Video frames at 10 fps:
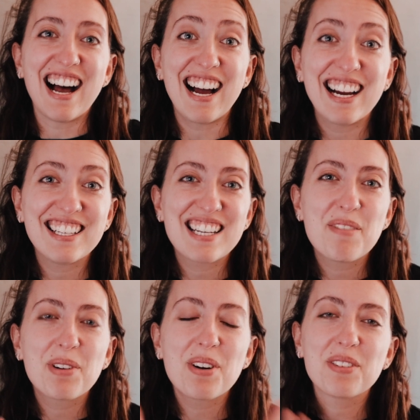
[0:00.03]
Hi, today
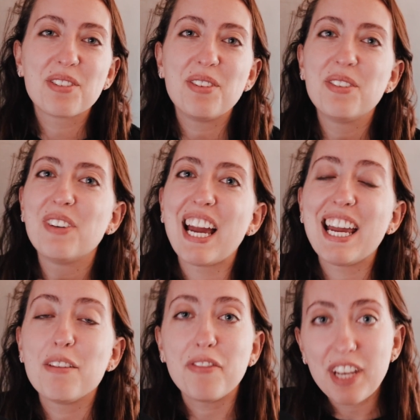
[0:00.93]
I'm going to do
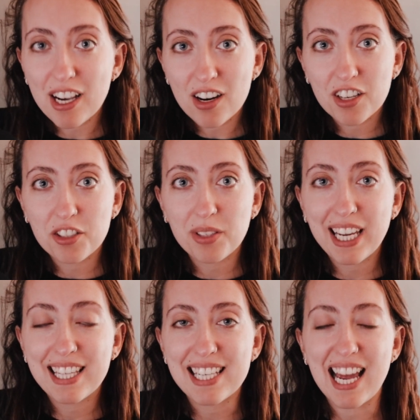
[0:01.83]
a V R two
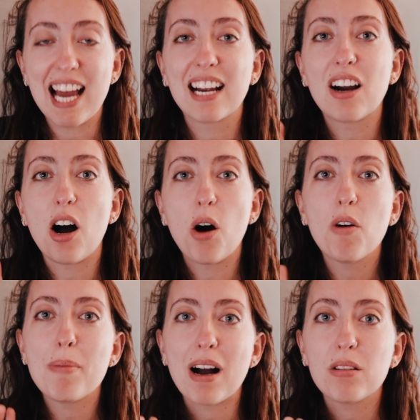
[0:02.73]
D tag
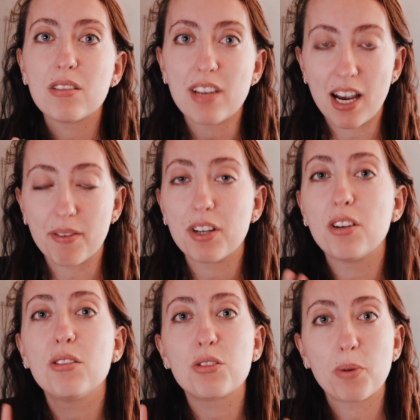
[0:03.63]
all about
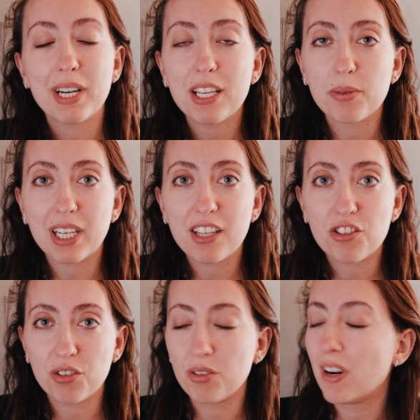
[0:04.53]
tarot twenty
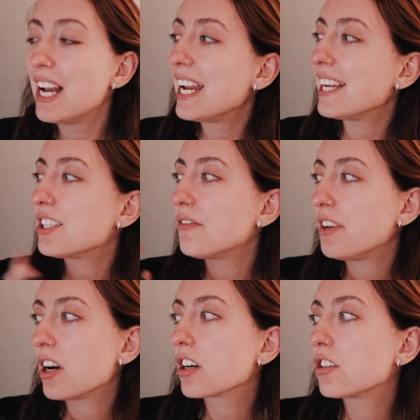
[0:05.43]
twenty-two. It's a
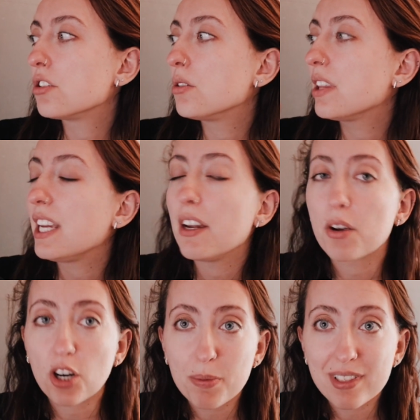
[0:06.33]
V R two, the
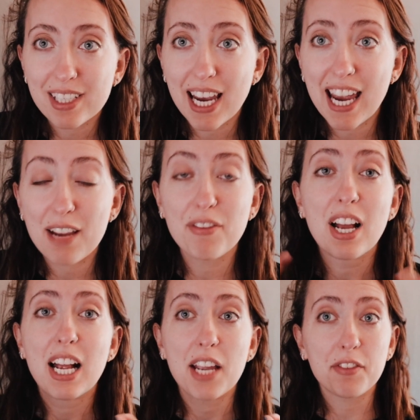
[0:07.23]
Hermit's Cave.
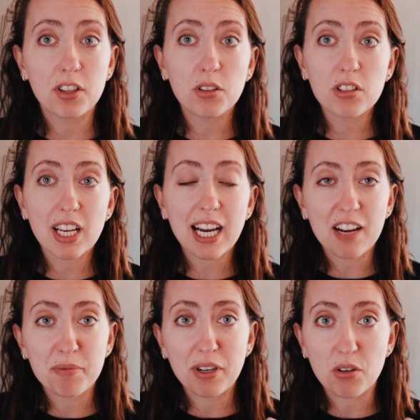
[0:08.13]
If it looks like
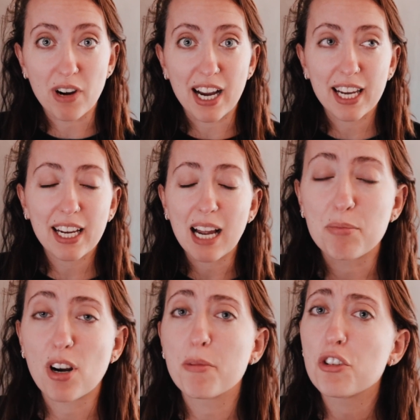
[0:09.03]
I've been crying, I
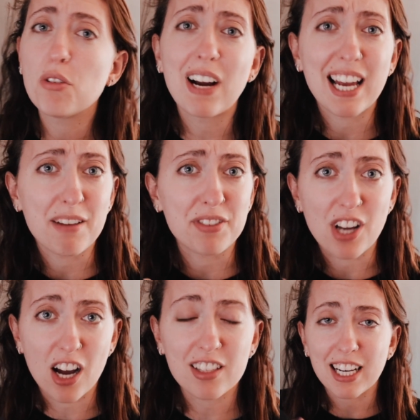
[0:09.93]
promise you I have
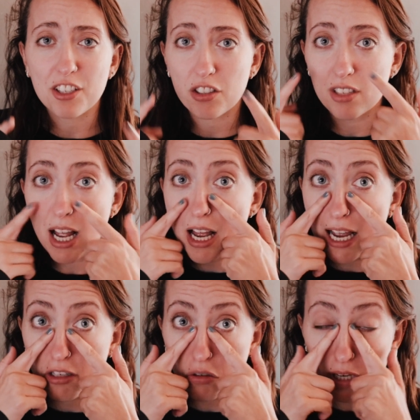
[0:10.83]
not. I just,
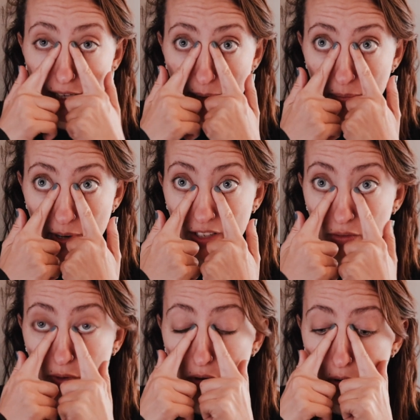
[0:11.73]
as soon as I
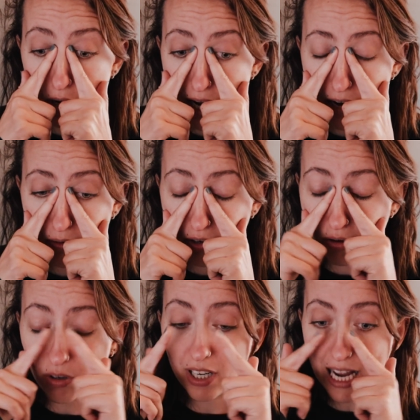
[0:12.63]
pressed record it,
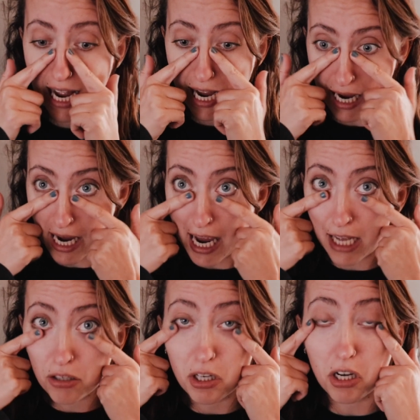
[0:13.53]
record, I
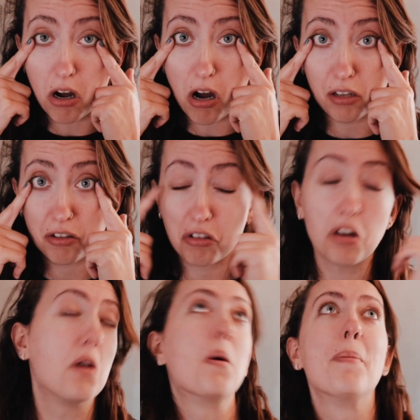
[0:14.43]
had to yawn,
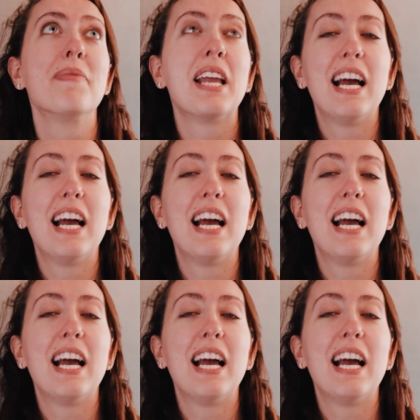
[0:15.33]
so...